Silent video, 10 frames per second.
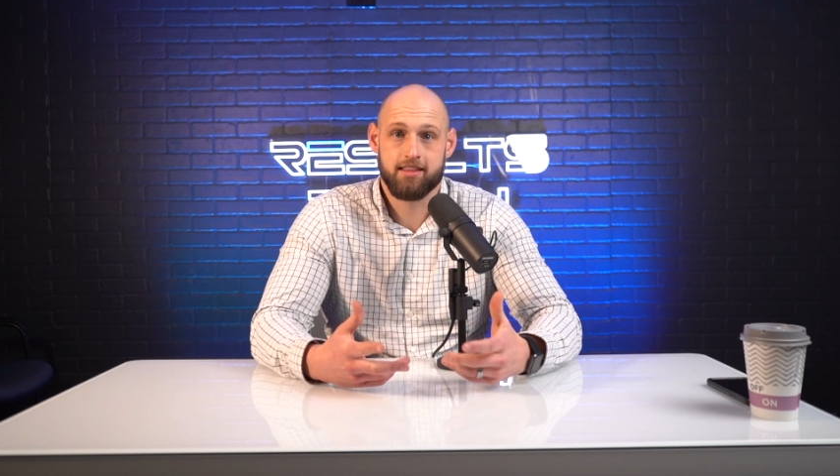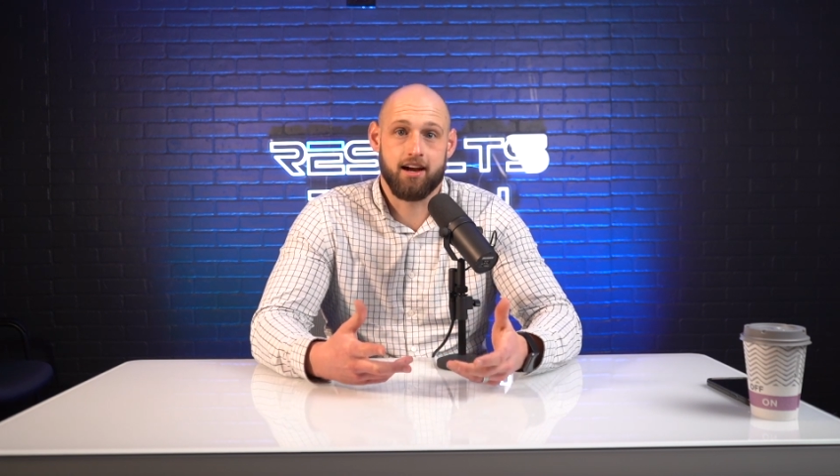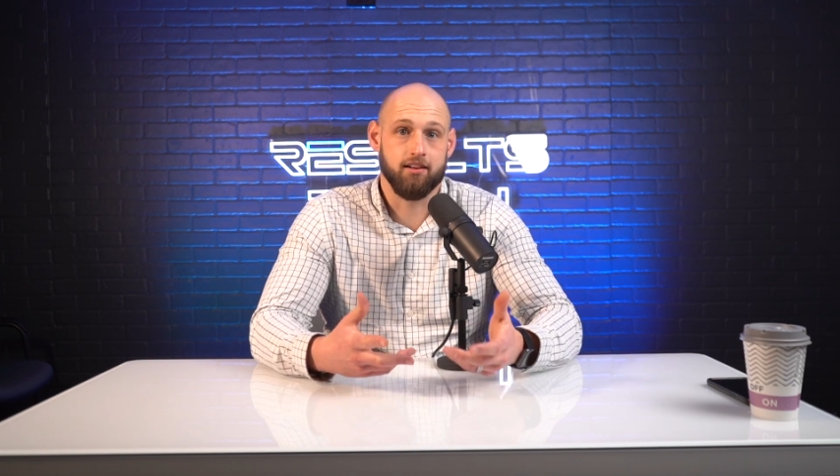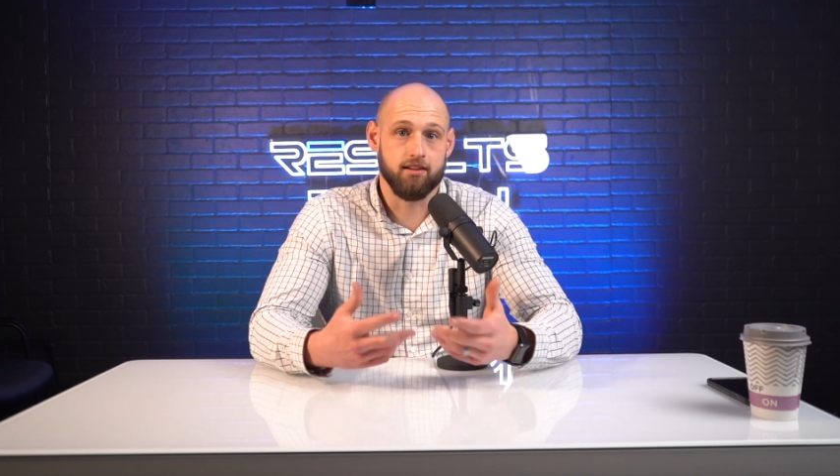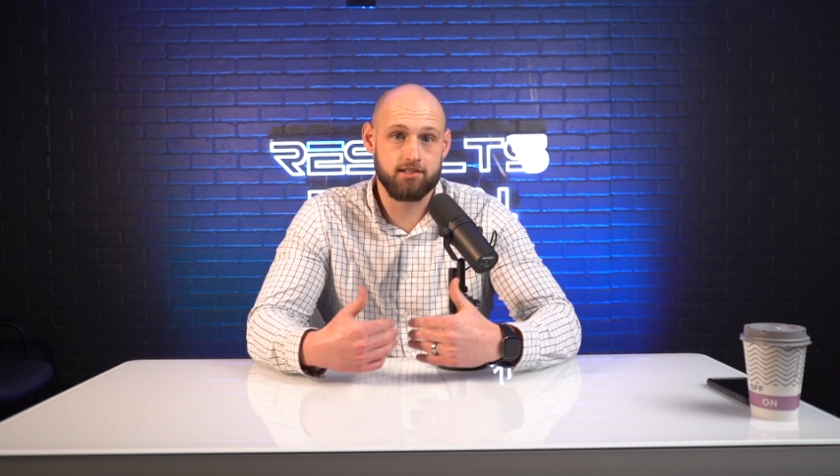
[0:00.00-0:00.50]
that
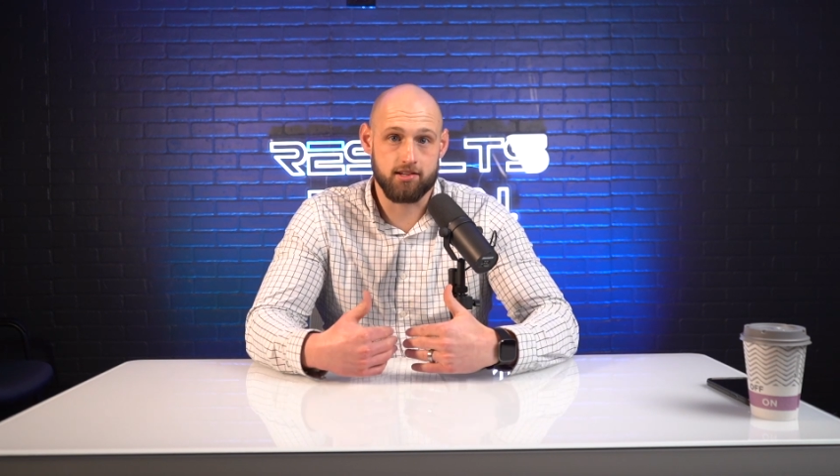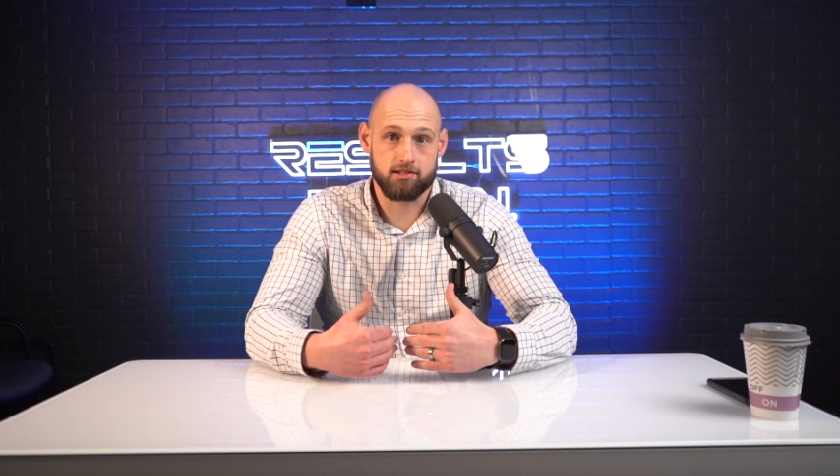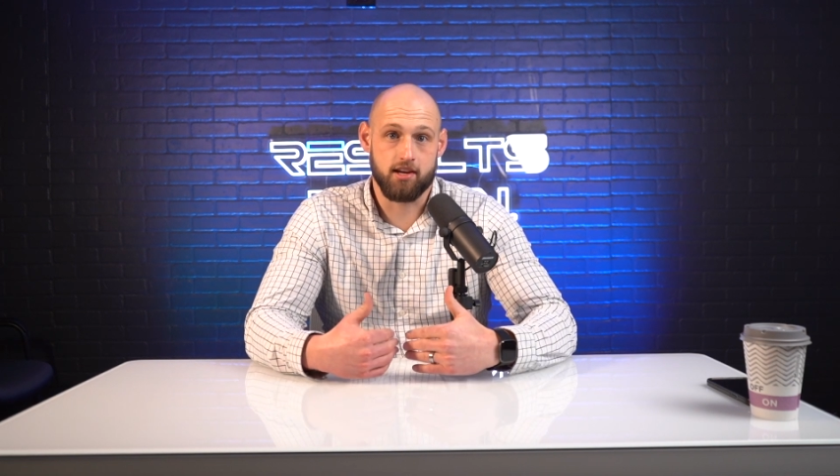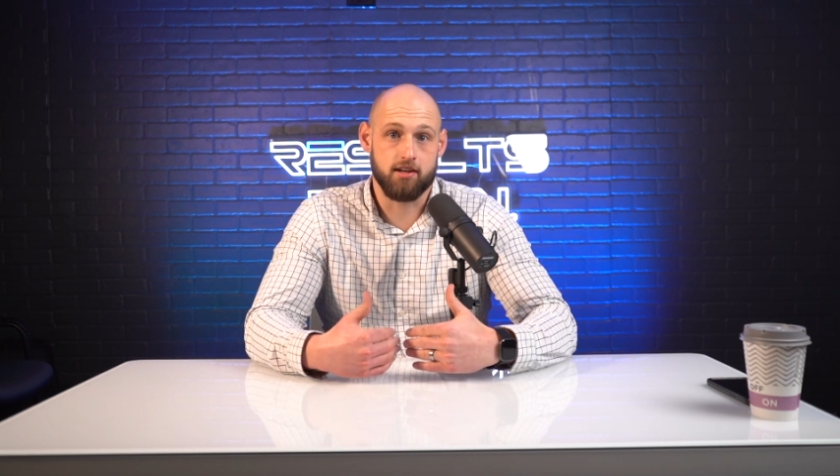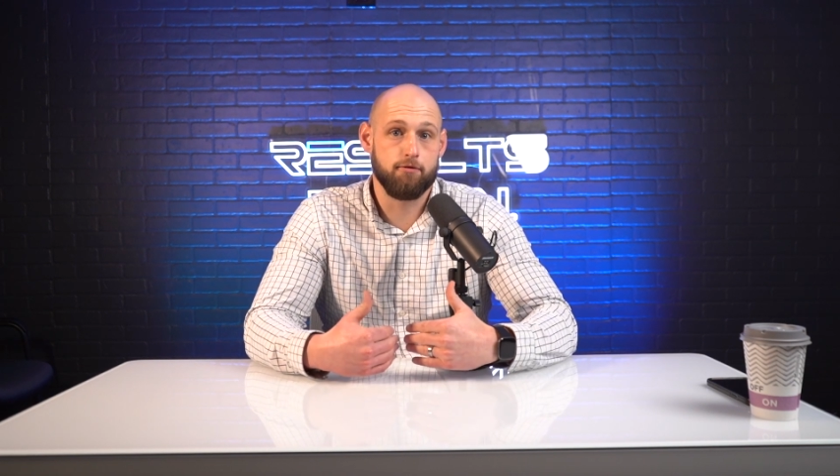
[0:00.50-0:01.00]

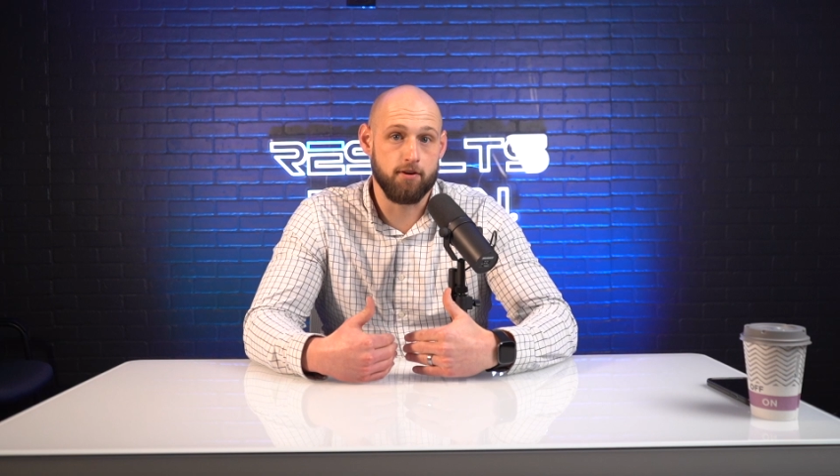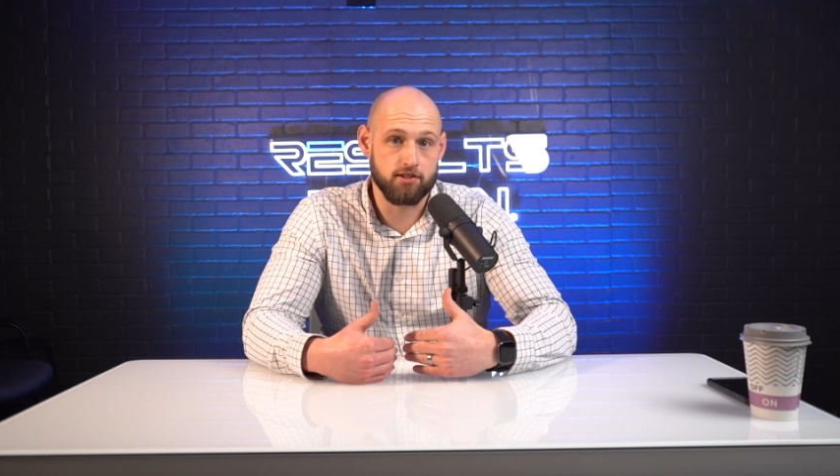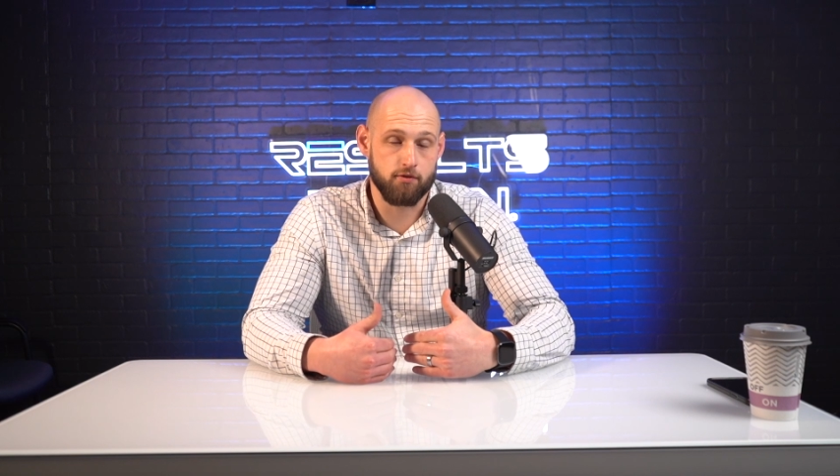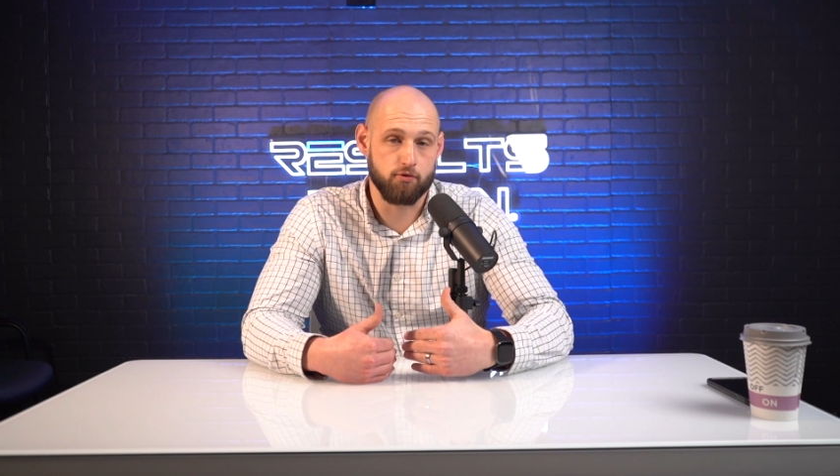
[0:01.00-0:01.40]
elicits a defensive